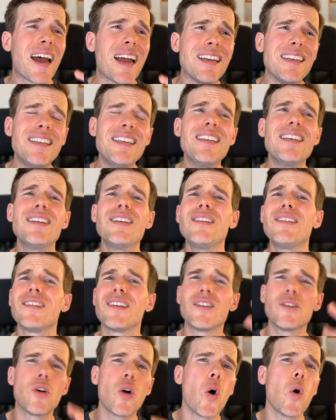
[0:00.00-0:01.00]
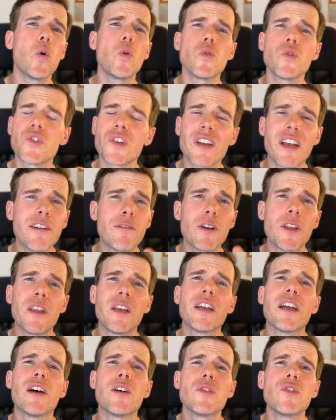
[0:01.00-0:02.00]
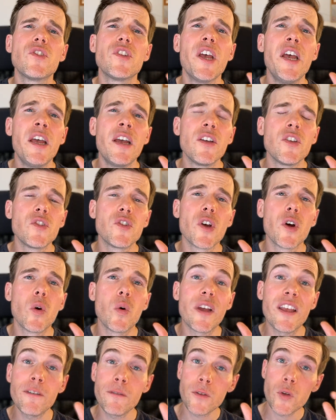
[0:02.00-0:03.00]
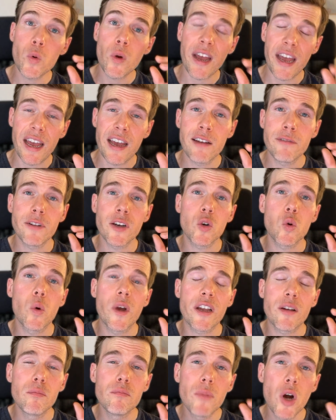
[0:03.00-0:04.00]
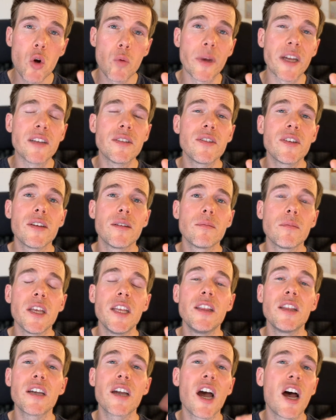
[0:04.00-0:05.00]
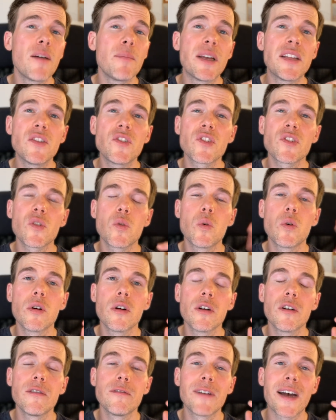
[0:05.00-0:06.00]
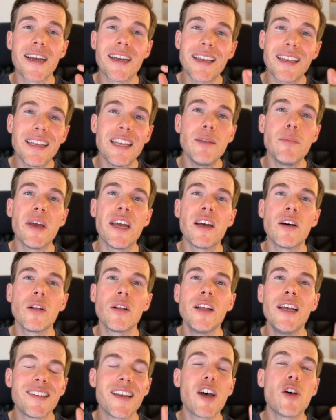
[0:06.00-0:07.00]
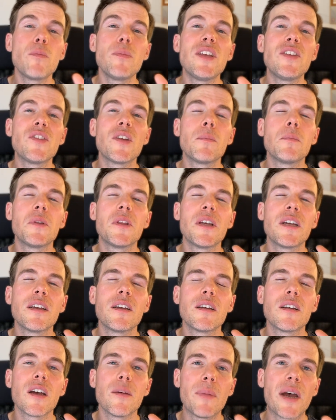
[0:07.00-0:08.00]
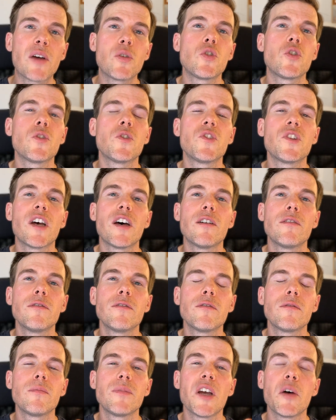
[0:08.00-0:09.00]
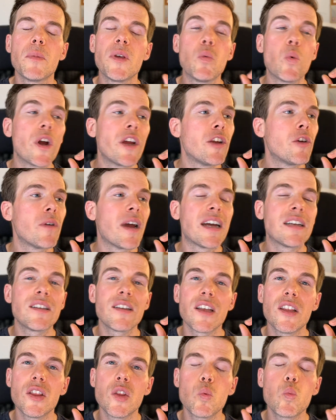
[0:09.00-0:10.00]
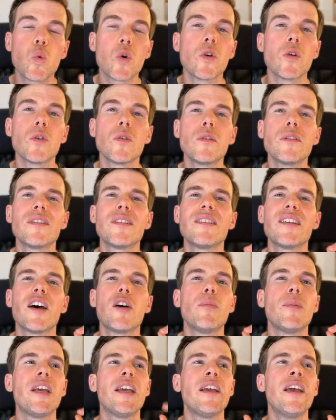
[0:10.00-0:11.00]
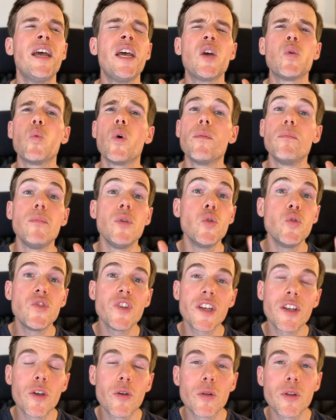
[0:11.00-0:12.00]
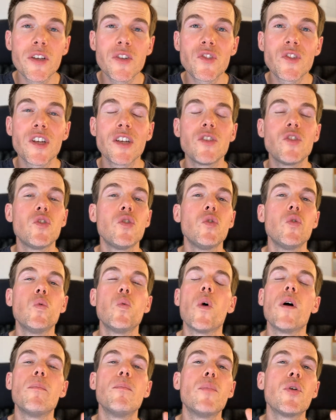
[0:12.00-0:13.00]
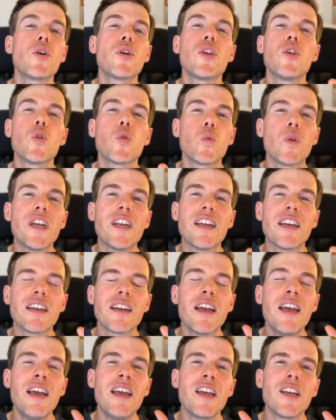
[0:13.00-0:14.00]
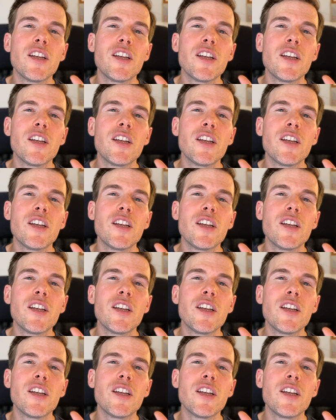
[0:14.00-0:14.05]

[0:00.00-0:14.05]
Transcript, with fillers: ideas and goals and everything else. So if you have a quick moment, in the comments or via email. Tell me something about yourself. Tell me where you're at in the world. Tell me what music you're listening to, what book you're reading.